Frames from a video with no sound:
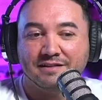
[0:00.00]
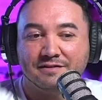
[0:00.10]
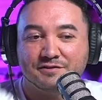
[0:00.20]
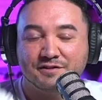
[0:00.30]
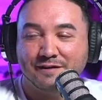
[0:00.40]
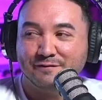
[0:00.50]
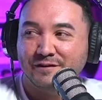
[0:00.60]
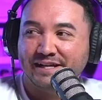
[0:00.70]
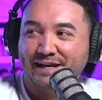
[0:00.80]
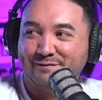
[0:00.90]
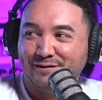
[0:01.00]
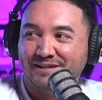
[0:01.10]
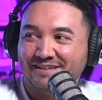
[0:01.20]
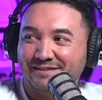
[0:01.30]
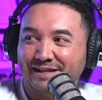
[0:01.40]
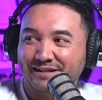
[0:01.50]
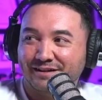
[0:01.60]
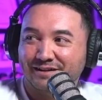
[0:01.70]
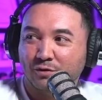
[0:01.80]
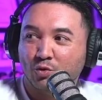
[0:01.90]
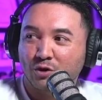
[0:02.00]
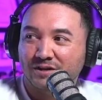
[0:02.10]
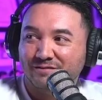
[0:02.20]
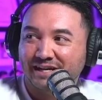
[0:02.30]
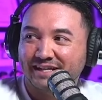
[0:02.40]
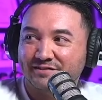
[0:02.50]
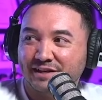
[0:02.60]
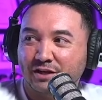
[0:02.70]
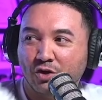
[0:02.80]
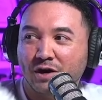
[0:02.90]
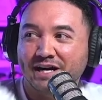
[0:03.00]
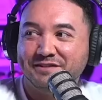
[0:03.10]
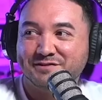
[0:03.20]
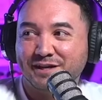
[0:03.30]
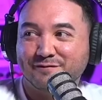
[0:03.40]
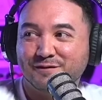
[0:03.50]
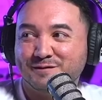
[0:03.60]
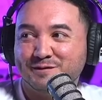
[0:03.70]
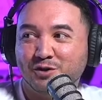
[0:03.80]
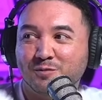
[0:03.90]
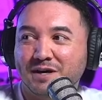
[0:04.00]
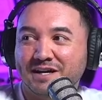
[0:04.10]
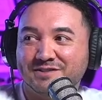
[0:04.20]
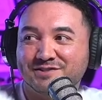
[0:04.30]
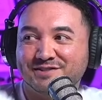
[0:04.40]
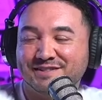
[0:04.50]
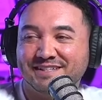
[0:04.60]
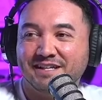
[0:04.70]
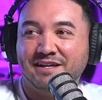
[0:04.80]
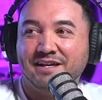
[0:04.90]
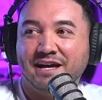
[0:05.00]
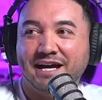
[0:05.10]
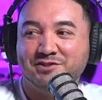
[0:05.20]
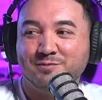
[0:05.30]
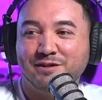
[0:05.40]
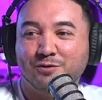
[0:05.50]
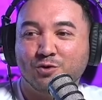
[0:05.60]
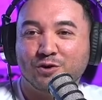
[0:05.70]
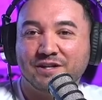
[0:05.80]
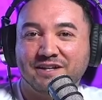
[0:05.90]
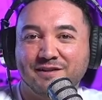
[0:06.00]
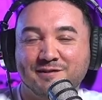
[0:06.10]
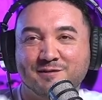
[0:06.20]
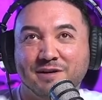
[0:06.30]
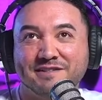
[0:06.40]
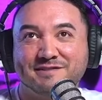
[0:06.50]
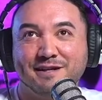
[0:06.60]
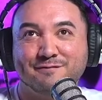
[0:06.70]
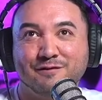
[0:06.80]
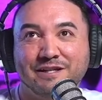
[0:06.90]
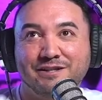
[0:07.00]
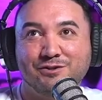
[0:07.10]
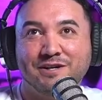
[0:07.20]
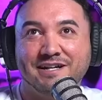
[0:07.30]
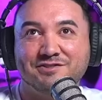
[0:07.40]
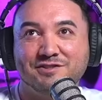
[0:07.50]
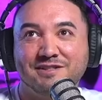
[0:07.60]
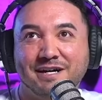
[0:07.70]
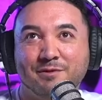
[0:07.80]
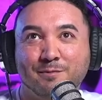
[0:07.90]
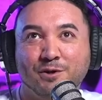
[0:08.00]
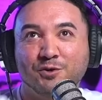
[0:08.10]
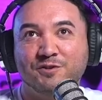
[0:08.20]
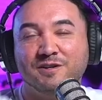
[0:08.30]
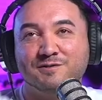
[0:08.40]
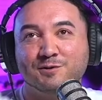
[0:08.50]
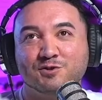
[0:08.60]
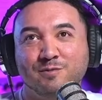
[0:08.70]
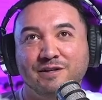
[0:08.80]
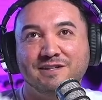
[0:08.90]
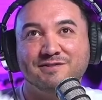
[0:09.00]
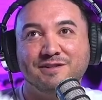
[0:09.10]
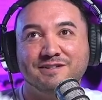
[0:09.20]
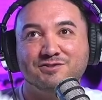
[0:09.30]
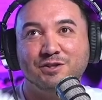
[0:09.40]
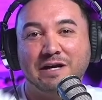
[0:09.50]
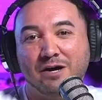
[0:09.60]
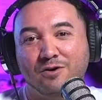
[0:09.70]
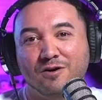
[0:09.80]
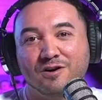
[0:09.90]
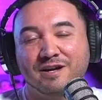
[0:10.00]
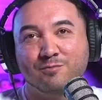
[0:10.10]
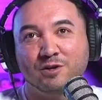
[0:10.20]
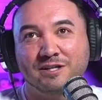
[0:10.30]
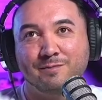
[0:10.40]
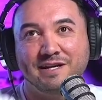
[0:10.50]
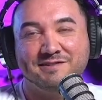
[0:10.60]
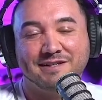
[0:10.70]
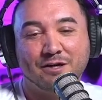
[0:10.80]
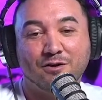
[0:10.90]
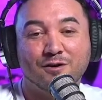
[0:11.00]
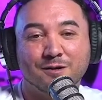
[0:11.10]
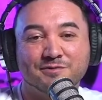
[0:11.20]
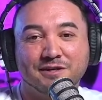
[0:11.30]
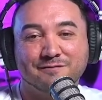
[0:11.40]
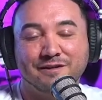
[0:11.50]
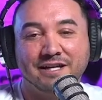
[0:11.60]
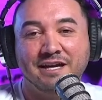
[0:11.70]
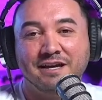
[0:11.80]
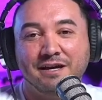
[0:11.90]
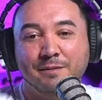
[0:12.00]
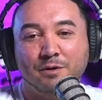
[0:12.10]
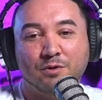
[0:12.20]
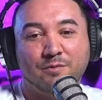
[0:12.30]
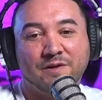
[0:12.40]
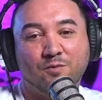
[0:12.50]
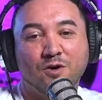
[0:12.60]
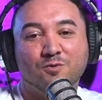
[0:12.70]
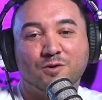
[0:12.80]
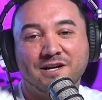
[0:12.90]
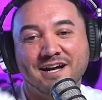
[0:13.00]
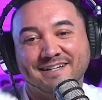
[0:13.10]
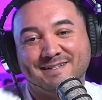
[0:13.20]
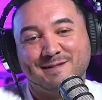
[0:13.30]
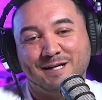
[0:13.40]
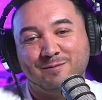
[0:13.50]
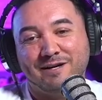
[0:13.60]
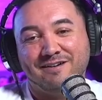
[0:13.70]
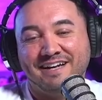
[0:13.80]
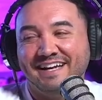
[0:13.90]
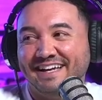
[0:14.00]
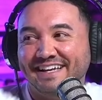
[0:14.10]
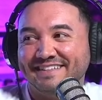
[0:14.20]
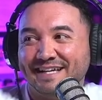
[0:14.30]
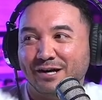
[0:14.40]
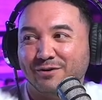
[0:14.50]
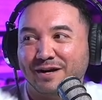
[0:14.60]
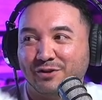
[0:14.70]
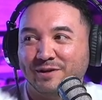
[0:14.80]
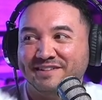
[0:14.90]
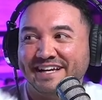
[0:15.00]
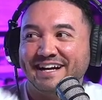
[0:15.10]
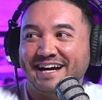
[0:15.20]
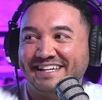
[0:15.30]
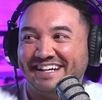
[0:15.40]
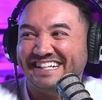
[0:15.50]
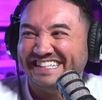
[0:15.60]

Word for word: suffering effort, like a award, right? It's like, oh, I suffered so much, I should be awarded, and this is my suffering, and you guys should. I'm going to post it on social media so you can show you how hard I'm working based on how hard I'm suffering. But what we won't, we're not going to talk about is how the reason I got here.